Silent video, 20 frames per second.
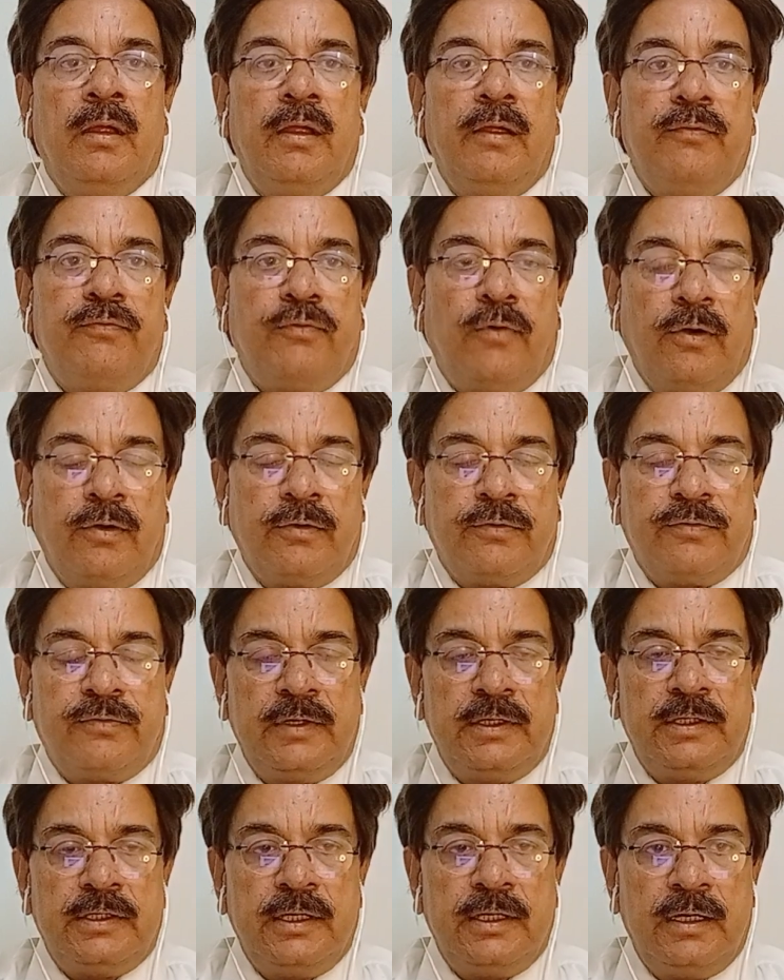if
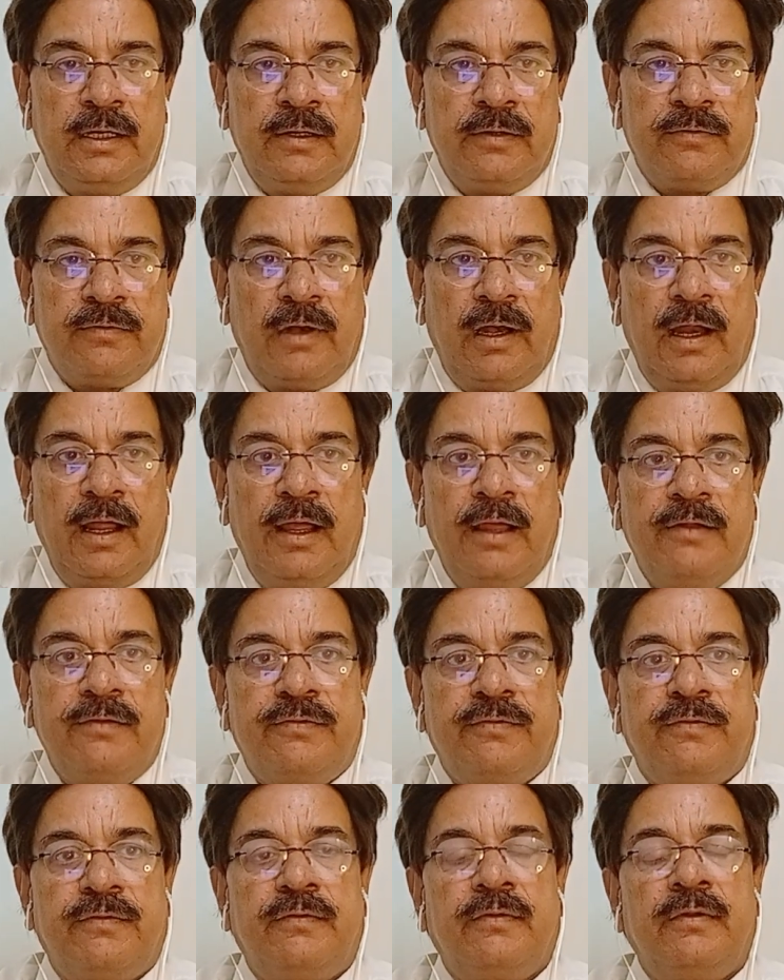oxygen is
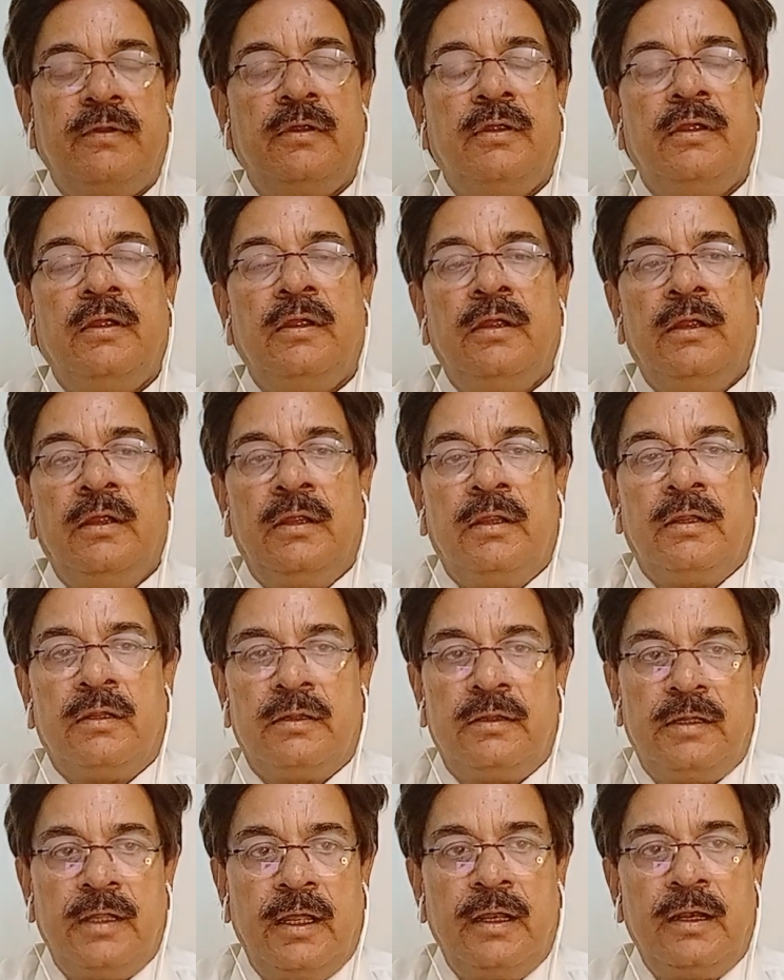less,
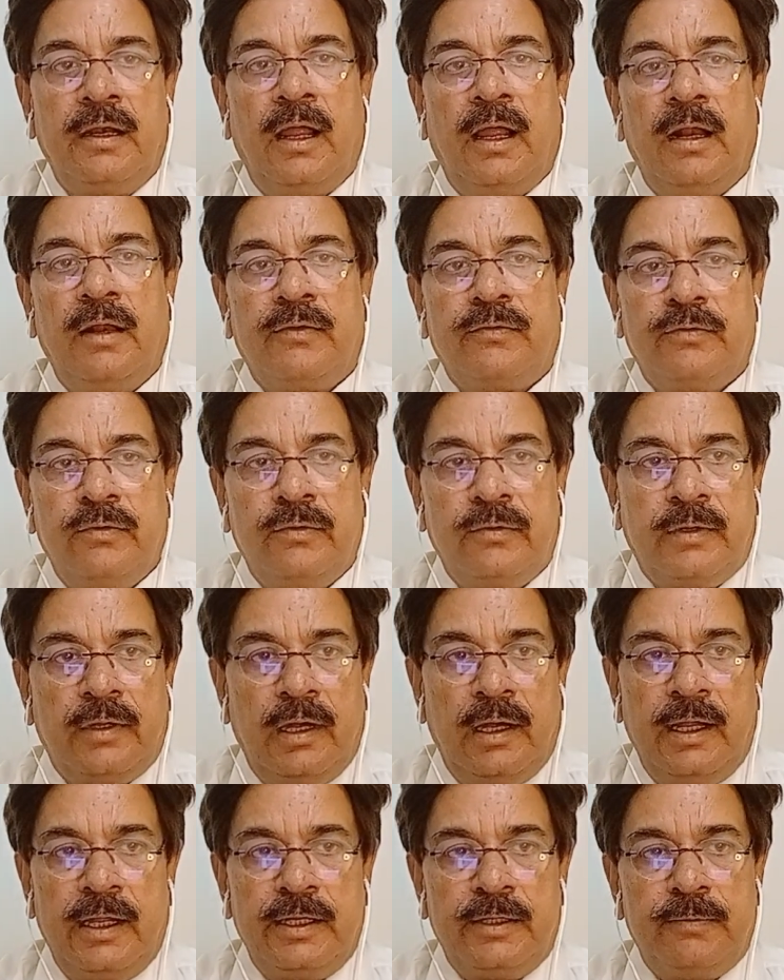then also
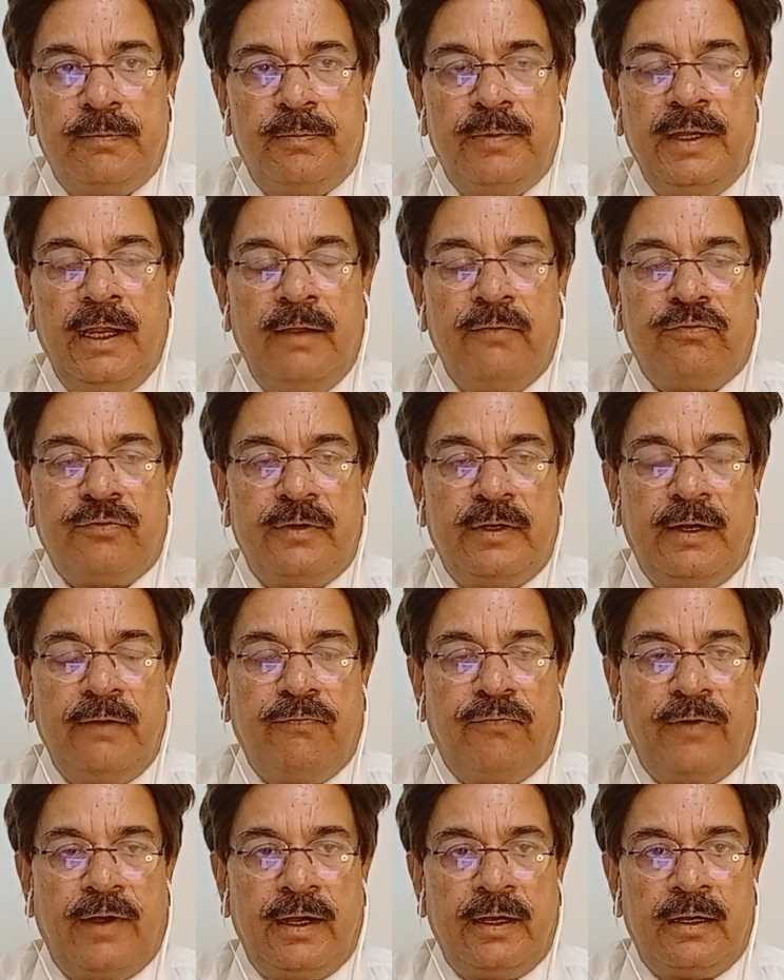village behaves
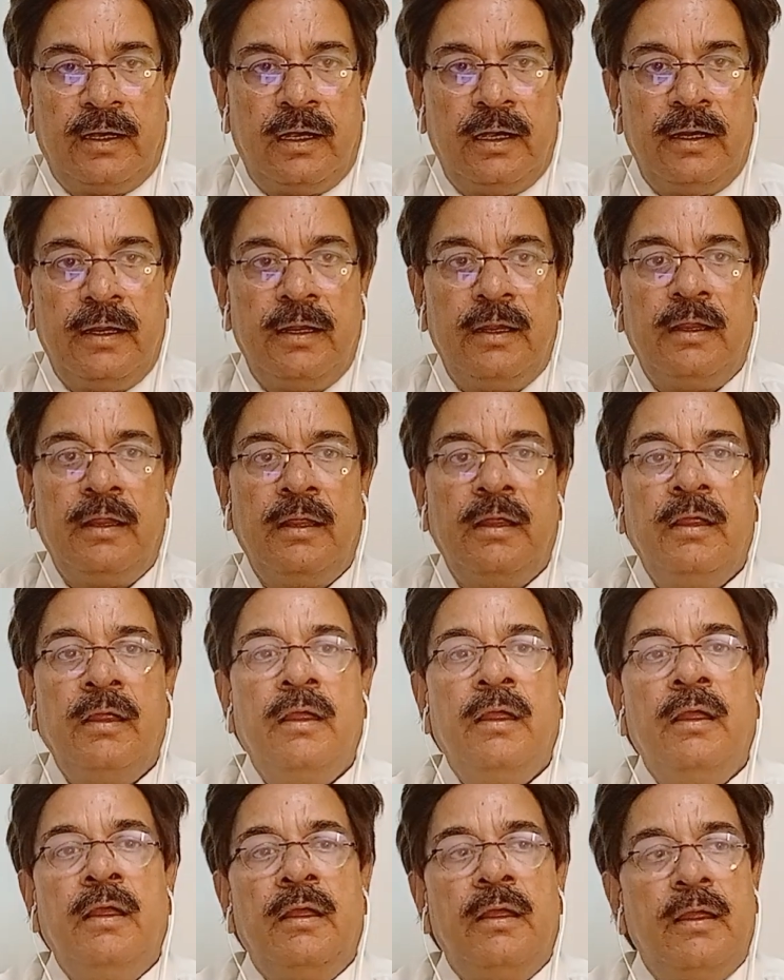differently.
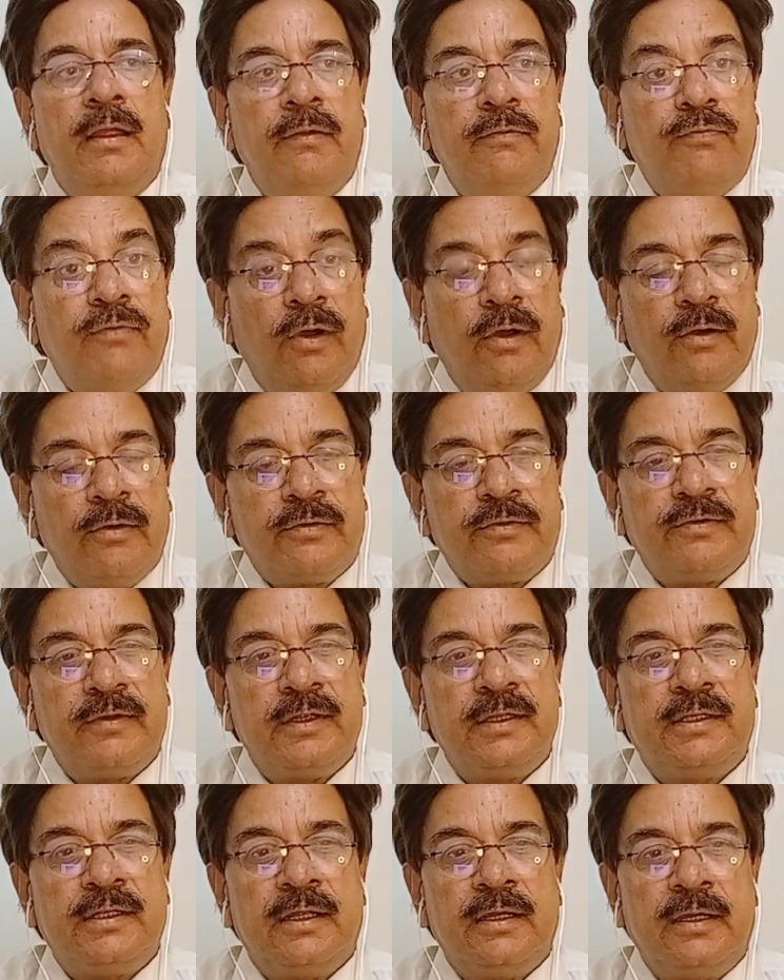If
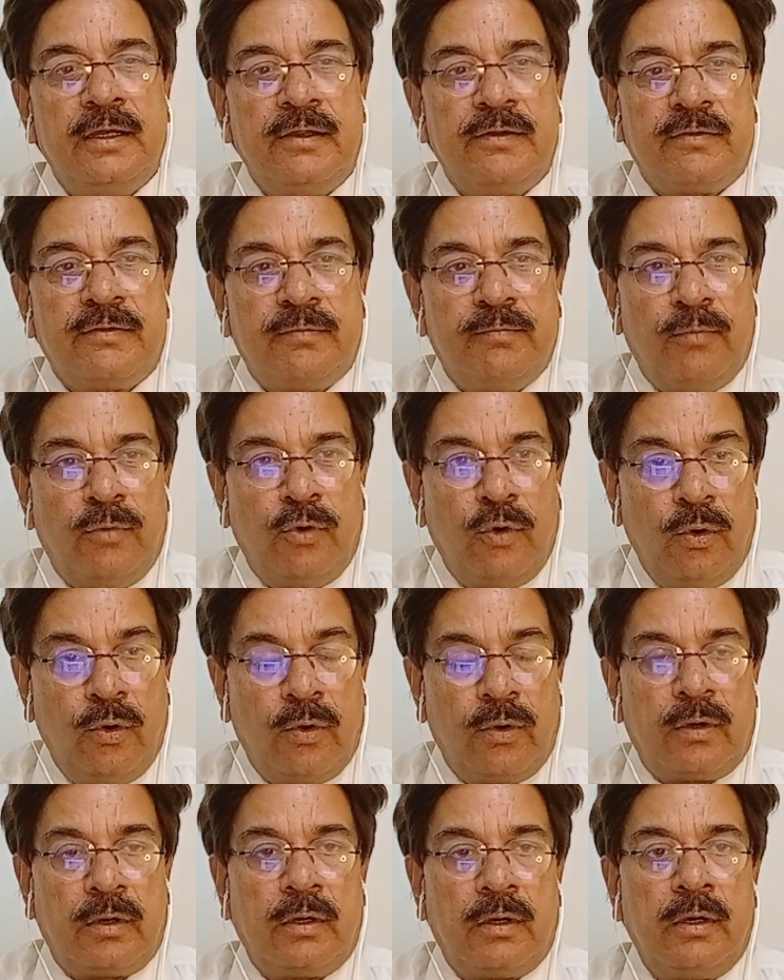oxygen is
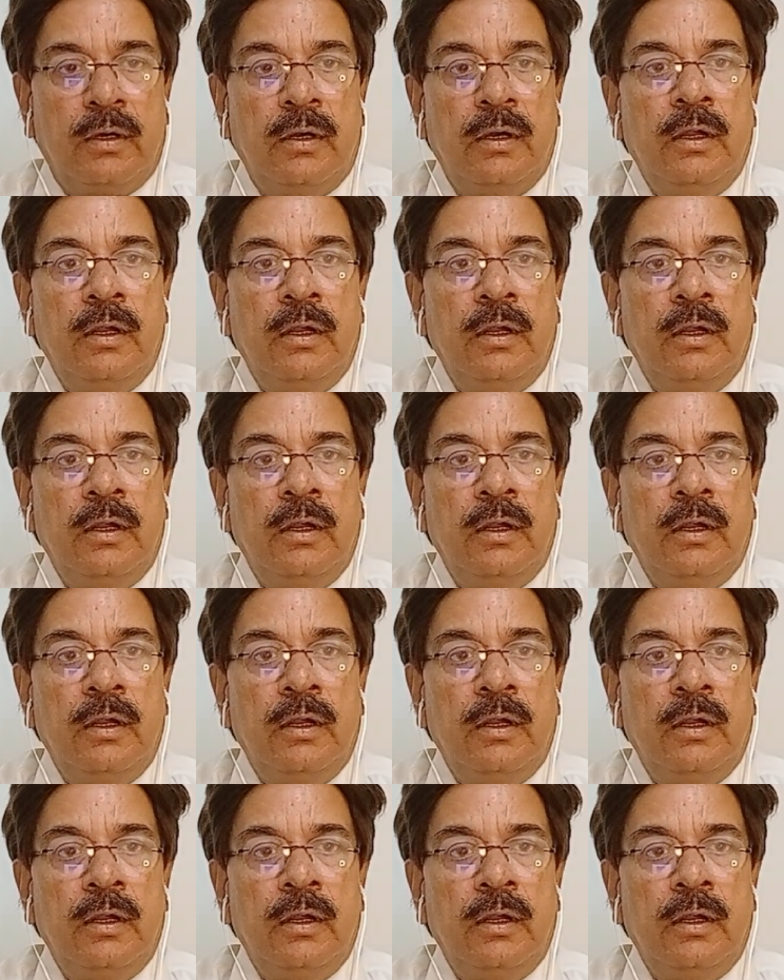more,